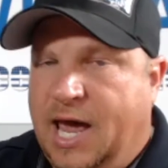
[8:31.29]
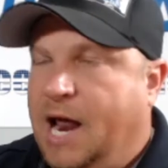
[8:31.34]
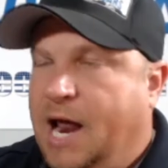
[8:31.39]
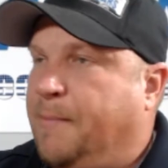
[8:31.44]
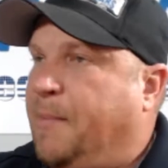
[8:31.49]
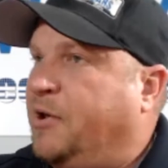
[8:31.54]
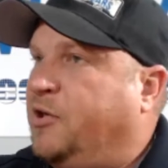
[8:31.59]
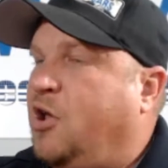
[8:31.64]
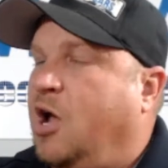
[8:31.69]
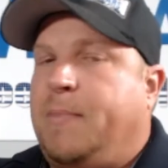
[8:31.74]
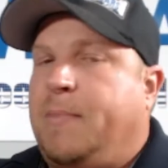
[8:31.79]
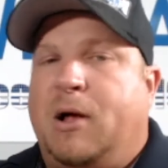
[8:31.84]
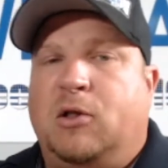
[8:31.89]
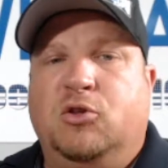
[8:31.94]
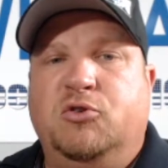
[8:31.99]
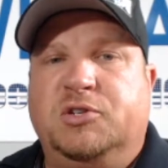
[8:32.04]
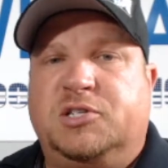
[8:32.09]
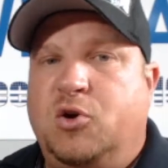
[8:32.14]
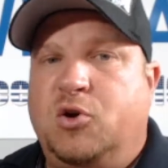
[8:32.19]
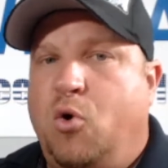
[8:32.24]
And I'm not talking
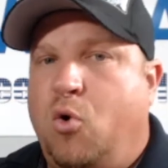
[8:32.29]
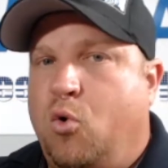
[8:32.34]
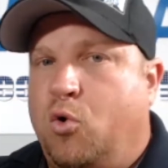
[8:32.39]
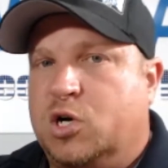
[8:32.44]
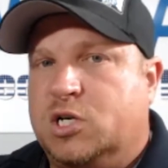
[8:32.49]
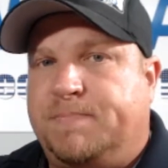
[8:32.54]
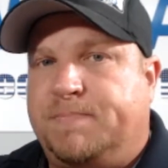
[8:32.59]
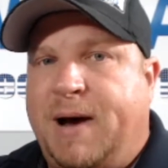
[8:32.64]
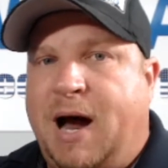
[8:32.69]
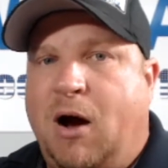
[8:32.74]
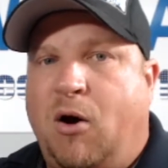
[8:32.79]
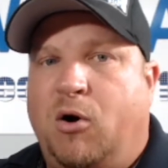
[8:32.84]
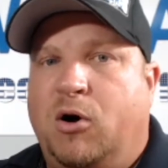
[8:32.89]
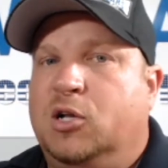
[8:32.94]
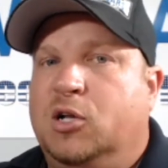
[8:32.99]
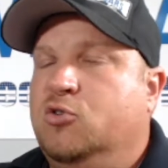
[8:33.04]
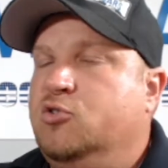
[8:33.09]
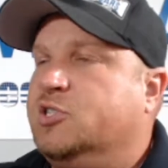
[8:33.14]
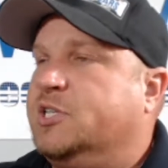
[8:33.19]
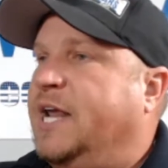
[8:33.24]
about losing
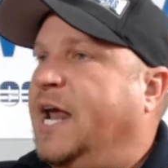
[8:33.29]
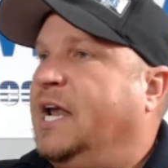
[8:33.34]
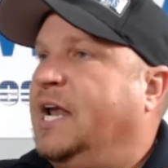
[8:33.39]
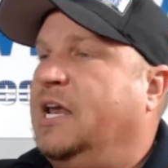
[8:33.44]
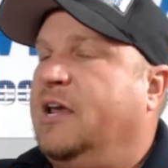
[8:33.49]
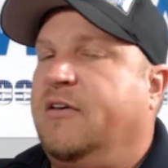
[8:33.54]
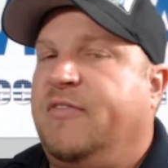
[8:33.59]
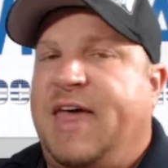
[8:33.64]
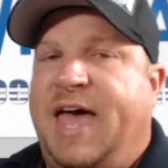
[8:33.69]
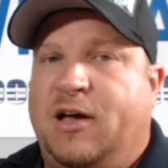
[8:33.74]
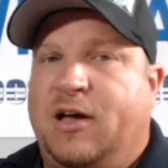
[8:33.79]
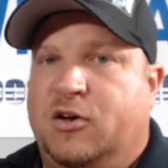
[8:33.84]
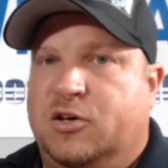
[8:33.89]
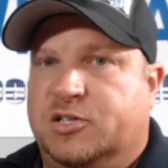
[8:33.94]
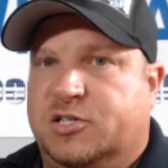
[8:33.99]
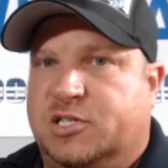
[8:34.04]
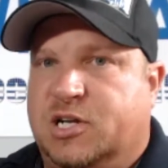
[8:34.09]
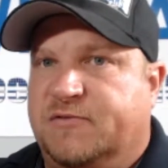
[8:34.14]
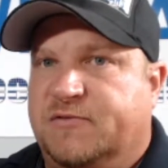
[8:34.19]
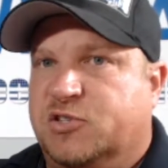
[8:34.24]
horsepower, losing any of that
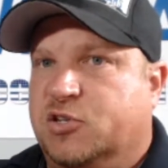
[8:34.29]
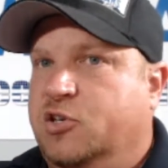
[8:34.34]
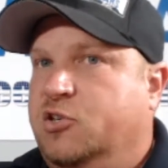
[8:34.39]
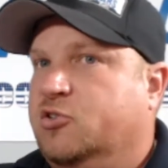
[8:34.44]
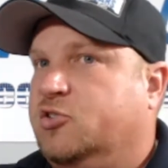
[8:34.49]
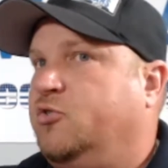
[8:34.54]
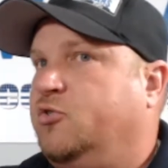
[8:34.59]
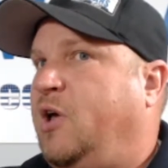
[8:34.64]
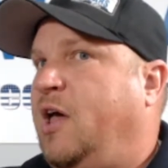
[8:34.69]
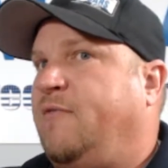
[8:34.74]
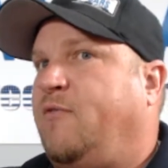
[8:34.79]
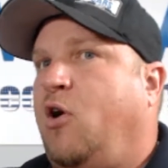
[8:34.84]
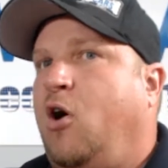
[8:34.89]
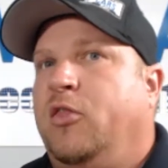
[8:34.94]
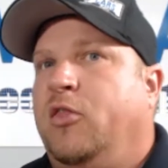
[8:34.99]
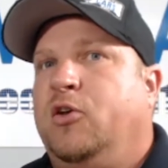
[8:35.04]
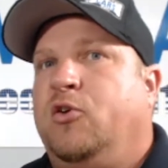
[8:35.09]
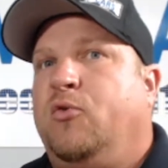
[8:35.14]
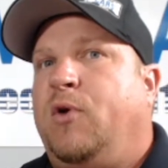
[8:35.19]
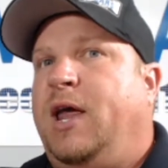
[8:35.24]
good stuff. So you'll still have
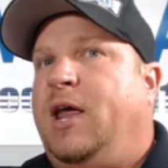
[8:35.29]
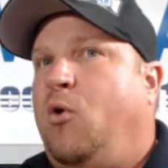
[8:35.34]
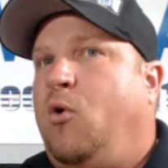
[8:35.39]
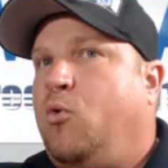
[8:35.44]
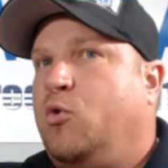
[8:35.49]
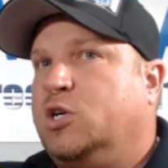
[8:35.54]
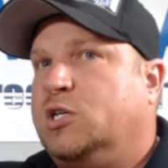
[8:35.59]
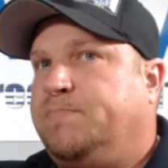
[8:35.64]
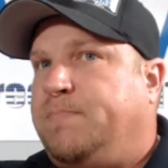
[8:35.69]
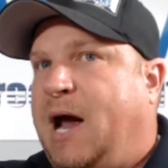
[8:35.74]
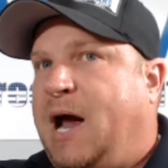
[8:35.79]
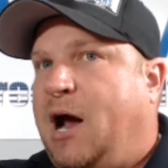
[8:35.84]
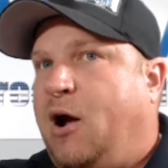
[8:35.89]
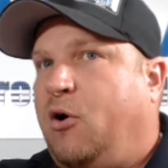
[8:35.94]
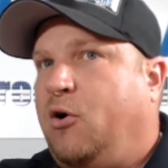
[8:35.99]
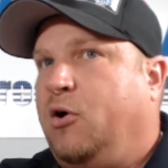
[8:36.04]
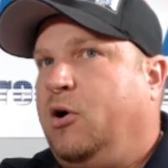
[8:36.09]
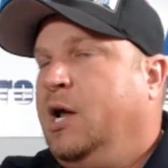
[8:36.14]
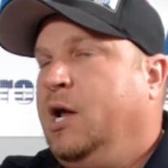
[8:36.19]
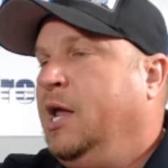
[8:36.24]
all the great
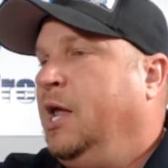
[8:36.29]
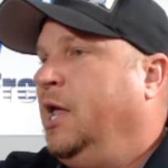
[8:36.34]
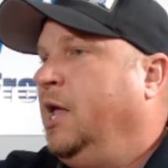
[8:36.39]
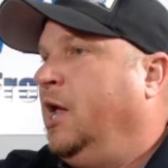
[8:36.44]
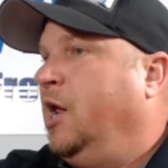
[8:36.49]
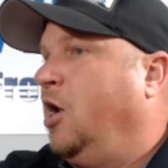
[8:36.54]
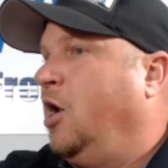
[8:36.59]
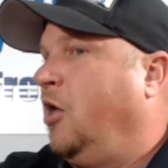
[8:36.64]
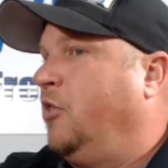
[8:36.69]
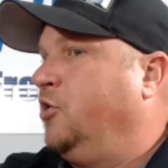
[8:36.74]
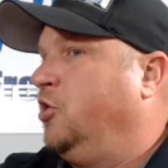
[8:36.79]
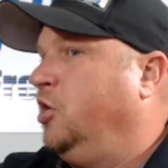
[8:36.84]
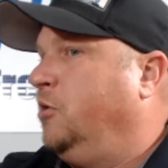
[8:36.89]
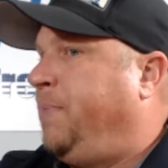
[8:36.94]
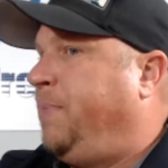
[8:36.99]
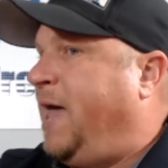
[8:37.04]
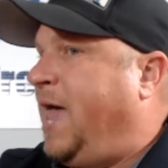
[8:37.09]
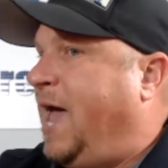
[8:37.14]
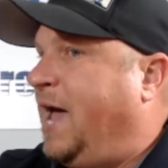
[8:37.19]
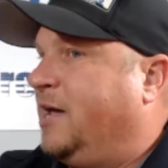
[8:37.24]
horsepower and all the
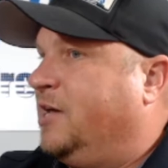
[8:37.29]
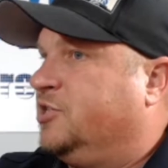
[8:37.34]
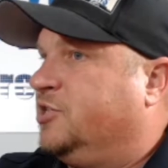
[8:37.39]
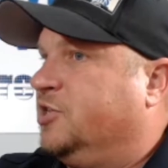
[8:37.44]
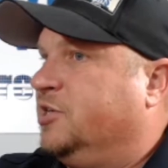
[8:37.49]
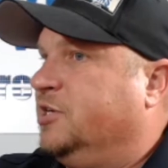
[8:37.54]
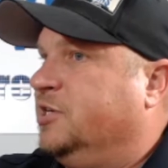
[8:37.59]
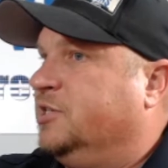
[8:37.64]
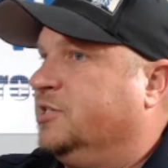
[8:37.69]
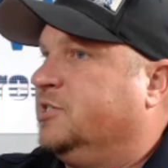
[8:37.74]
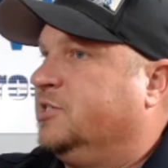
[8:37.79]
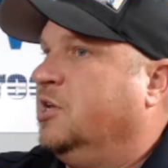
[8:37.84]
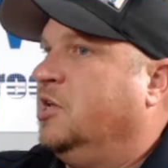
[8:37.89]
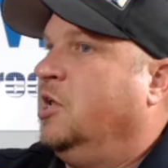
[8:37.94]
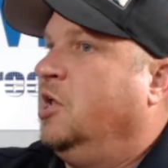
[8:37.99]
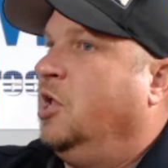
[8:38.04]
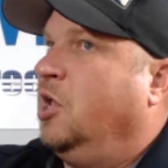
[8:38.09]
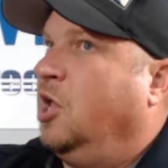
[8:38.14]
good packages,